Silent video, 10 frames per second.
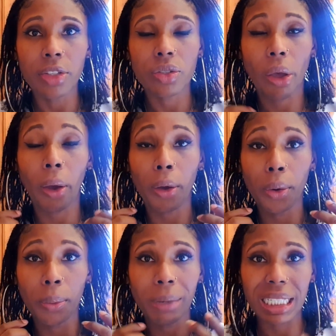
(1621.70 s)
So
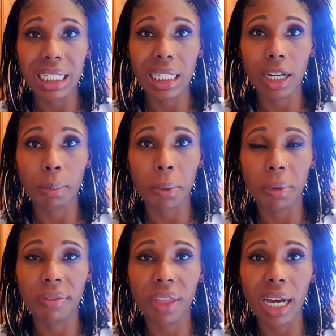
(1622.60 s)
my dad helped me
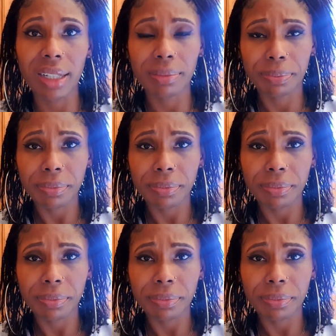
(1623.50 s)
with that.